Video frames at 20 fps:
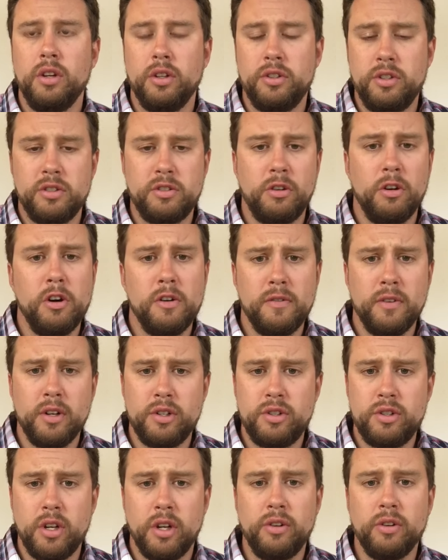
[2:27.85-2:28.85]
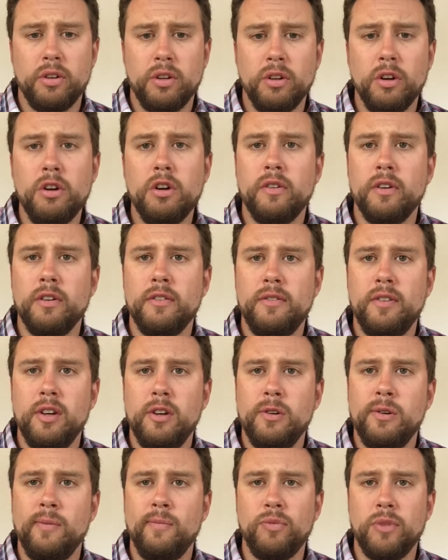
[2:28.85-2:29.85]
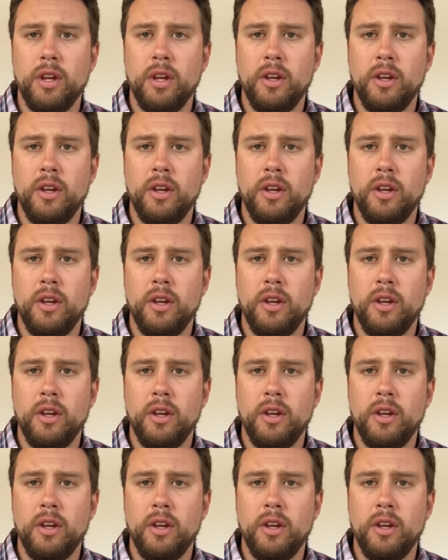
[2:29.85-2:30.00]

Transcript: I'll just go over a general overview.